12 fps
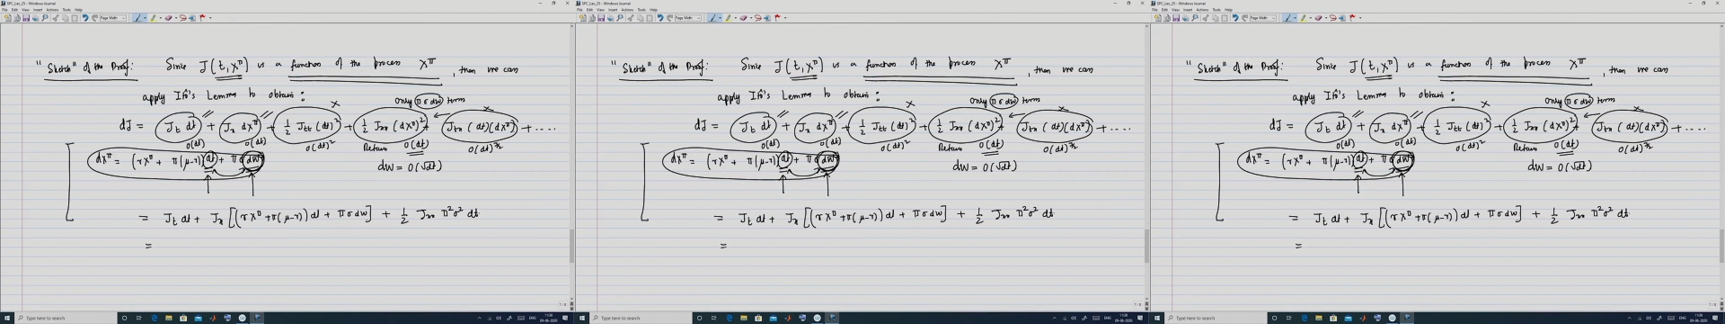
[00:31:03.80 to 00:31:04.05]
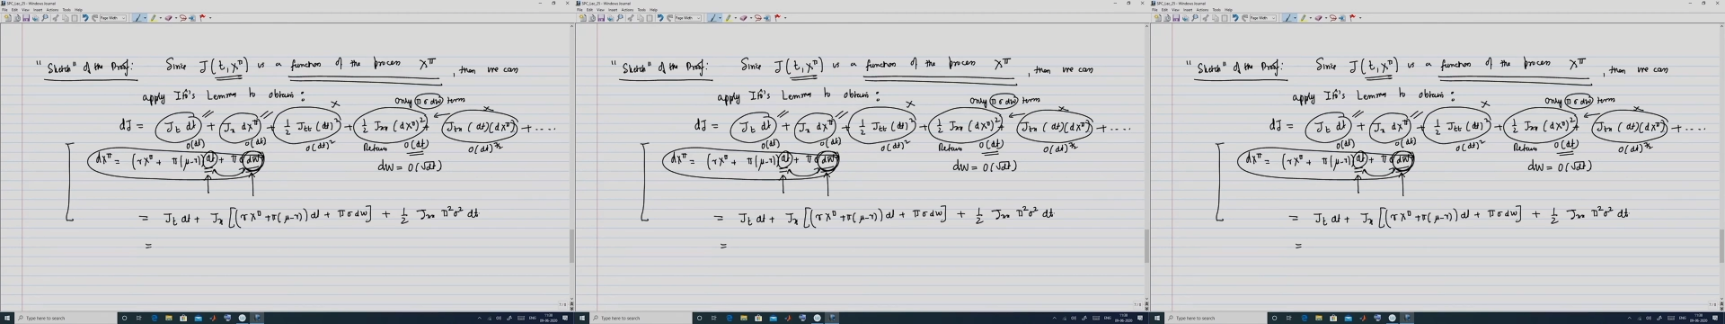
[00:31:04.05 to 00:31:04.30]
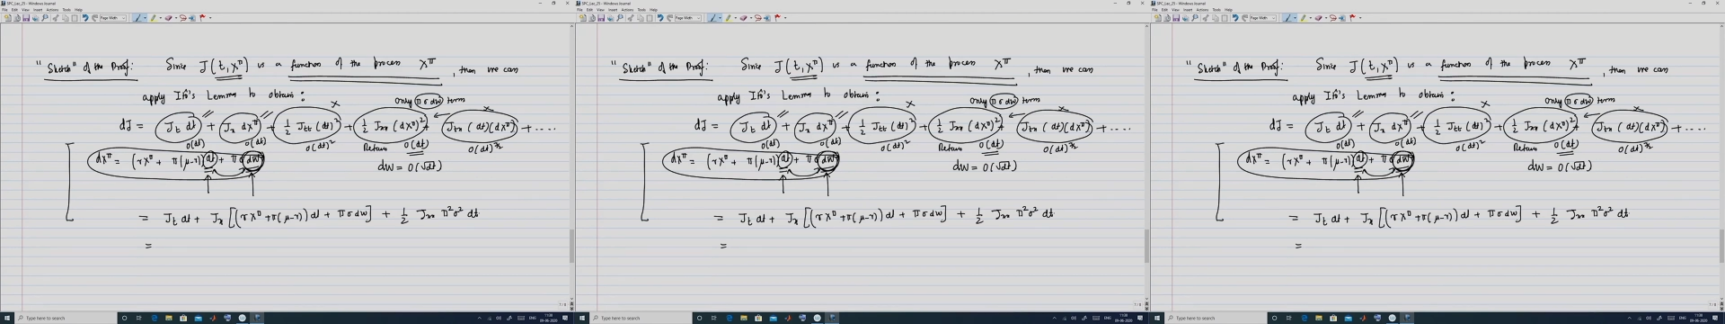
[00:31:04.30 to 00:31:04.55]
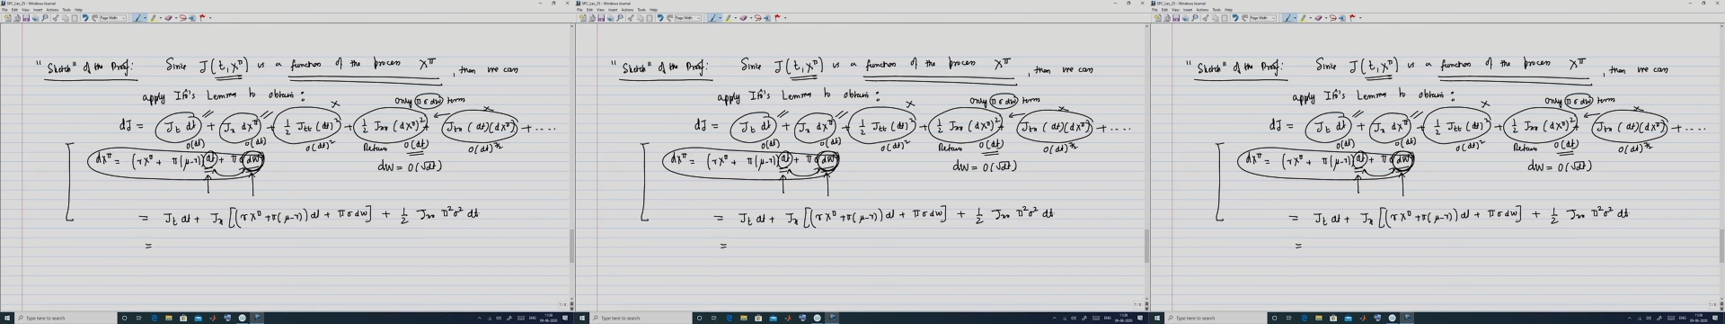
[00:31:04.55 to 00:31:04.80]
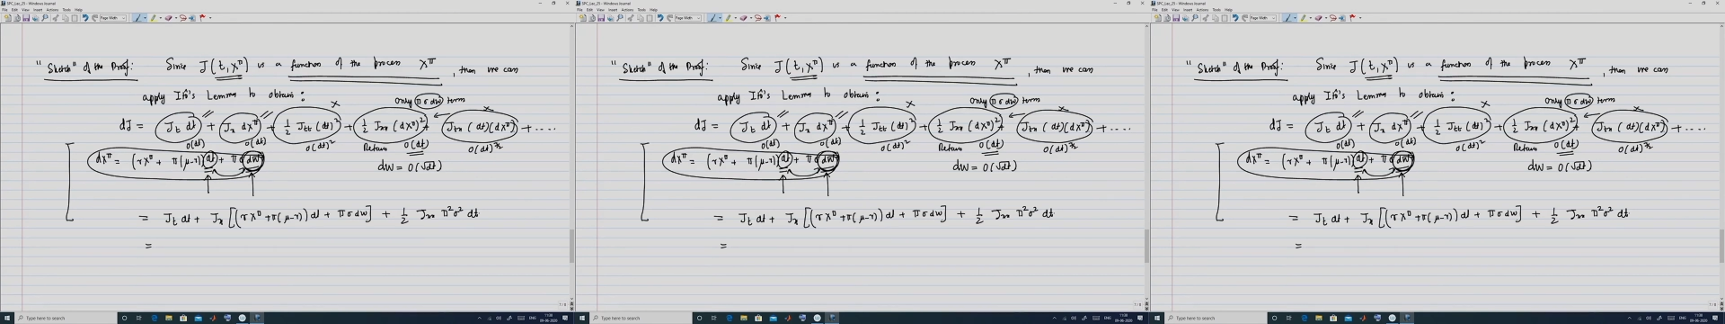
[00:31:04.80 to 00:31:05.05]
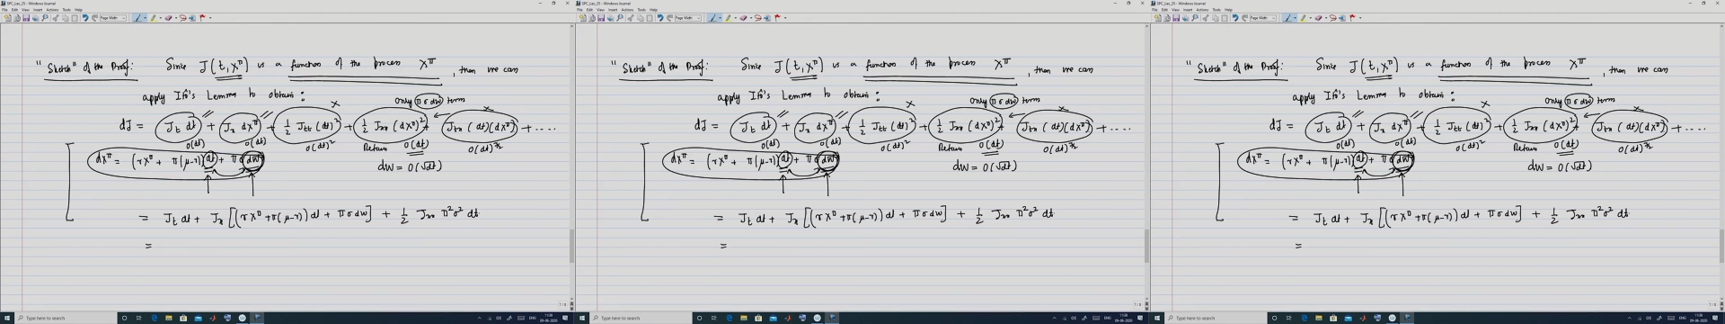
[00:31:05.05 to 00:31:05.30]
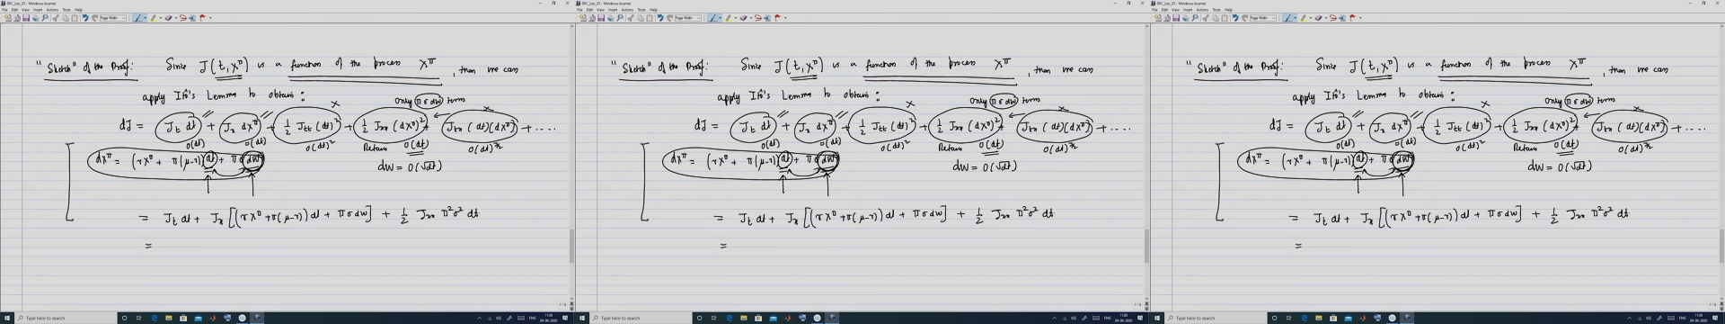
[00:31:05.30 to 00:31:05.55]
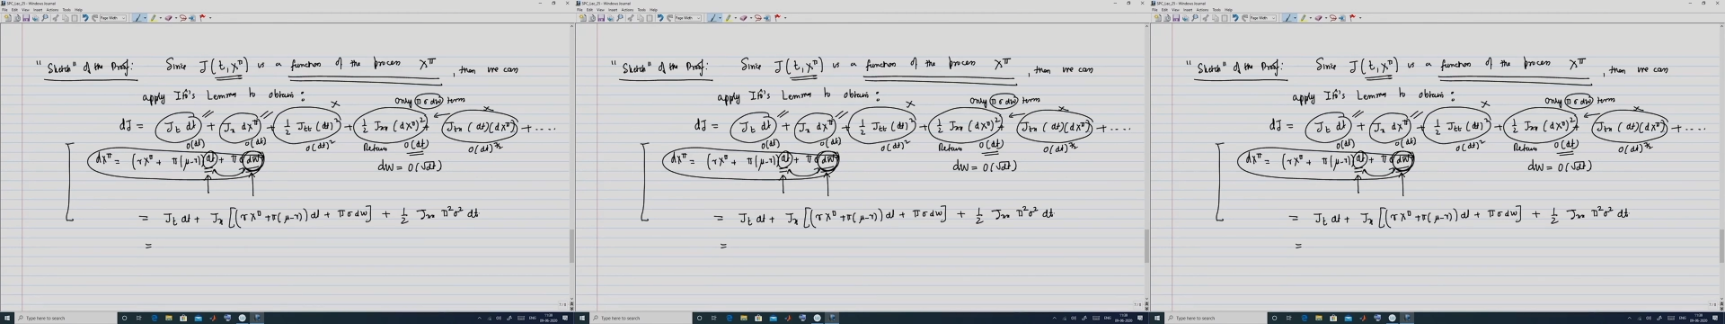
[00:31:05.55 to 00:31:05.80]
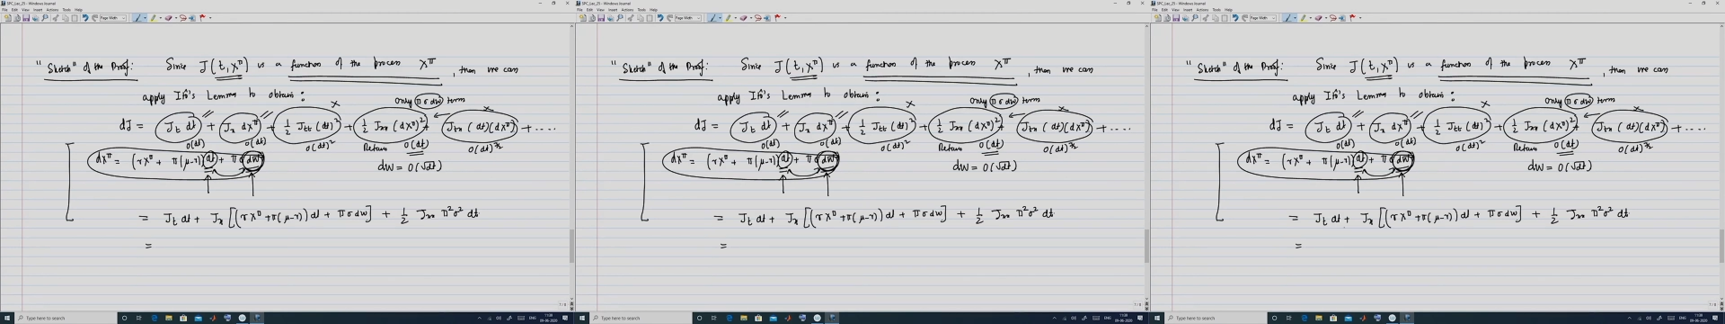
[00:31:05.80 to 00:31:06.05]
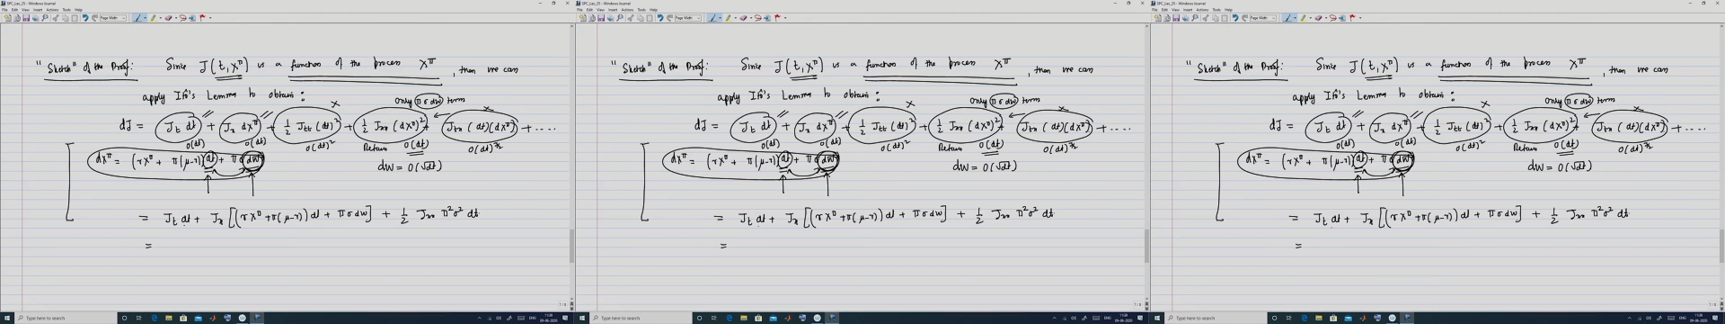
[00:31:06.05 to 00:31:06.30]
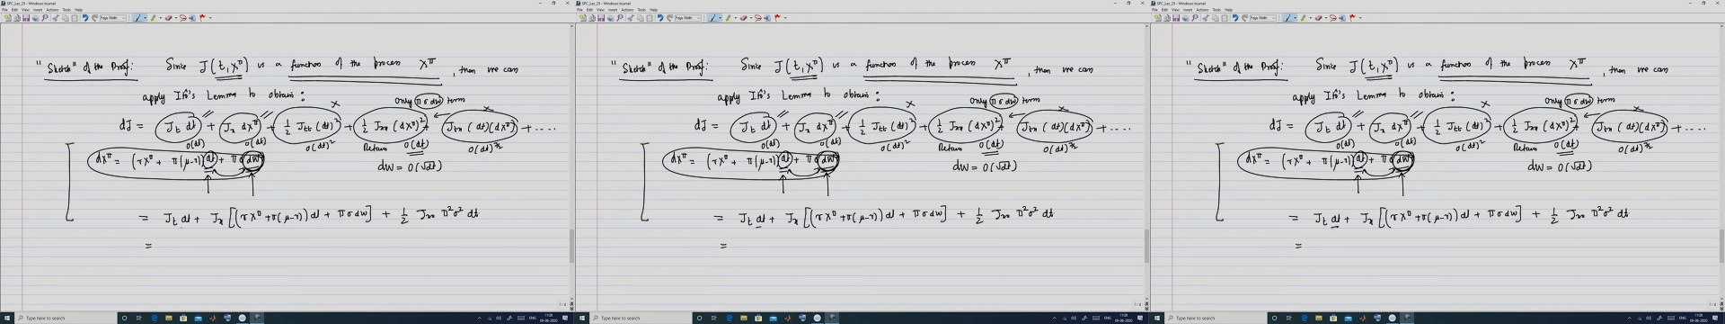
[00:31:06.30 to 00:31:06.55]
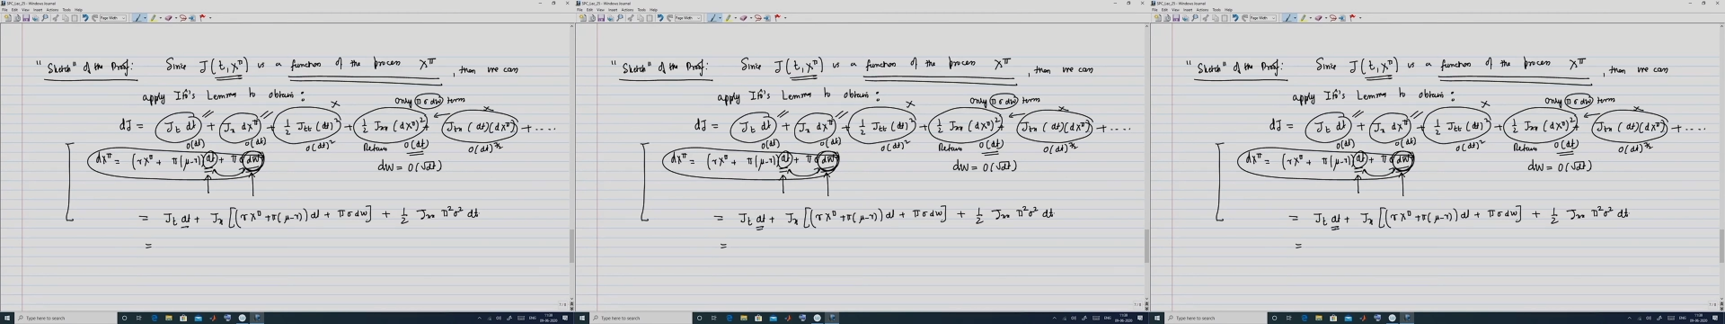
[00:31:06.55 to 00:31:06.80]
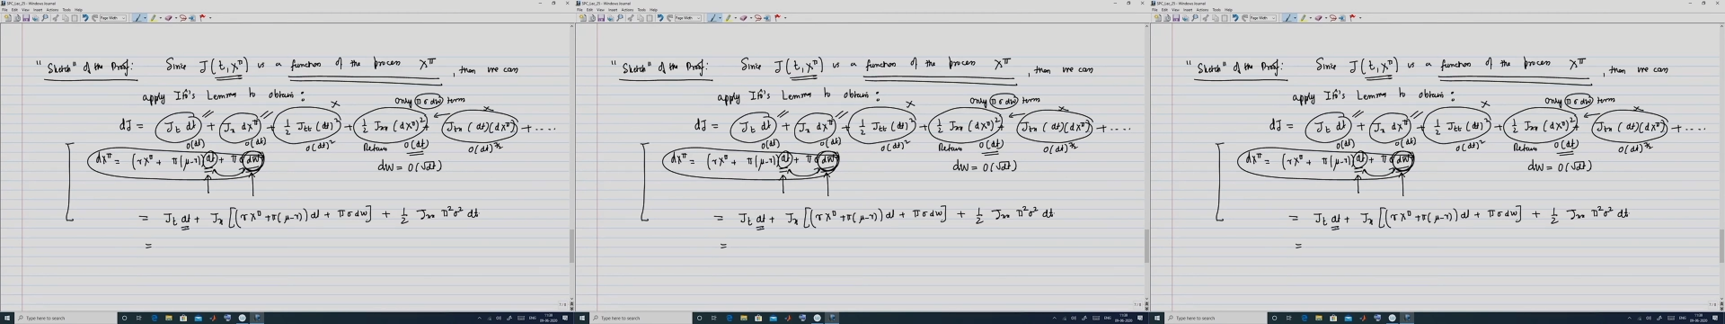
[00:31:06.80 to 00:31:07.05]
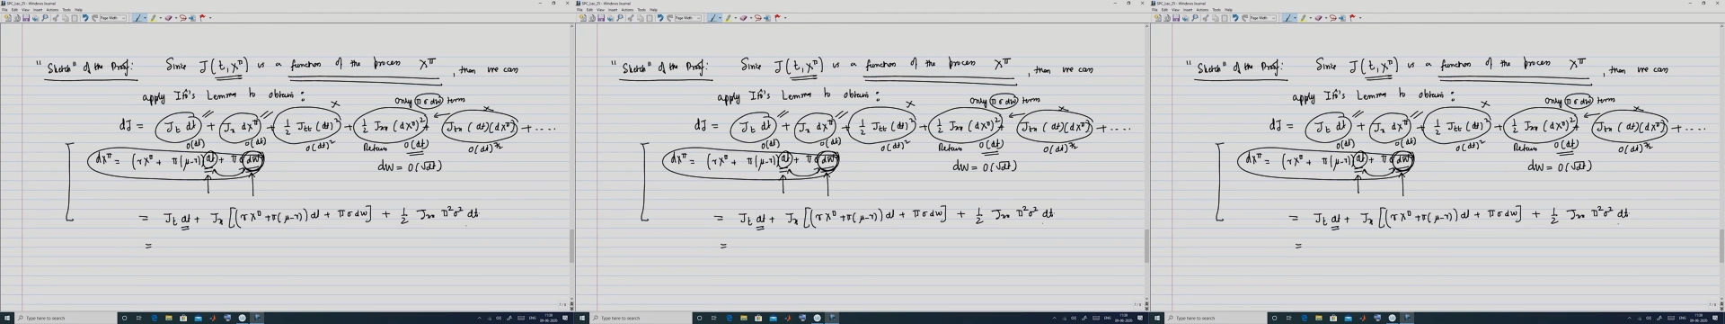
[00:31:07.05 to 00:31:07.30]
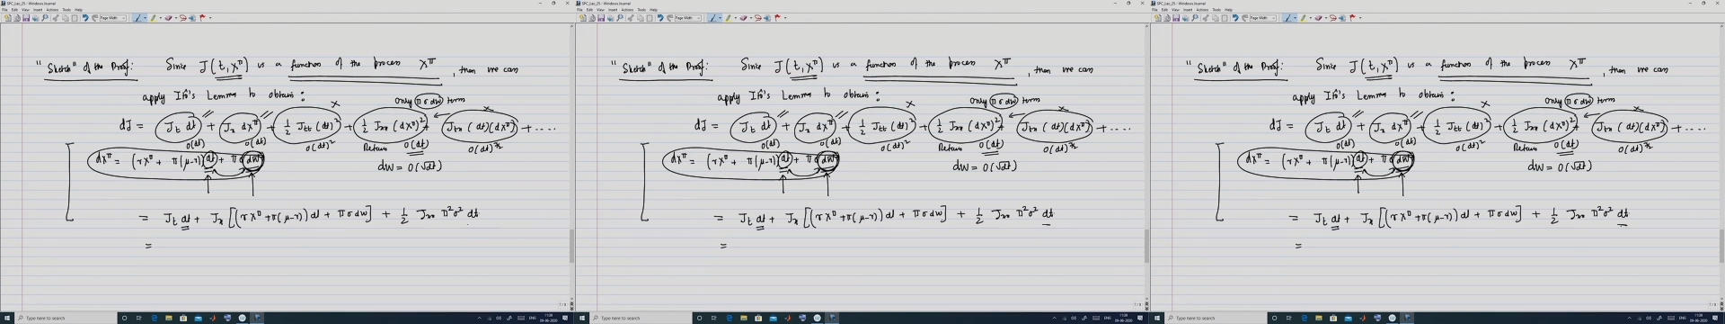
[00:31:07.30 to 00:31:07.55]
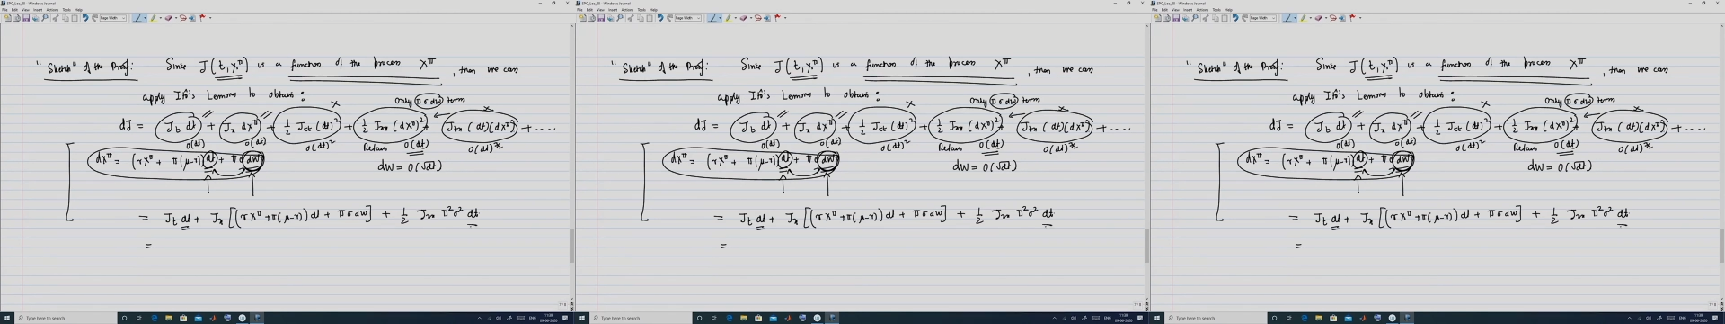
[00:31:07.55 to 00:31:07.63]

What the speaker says: Nobody's mouth can be seen.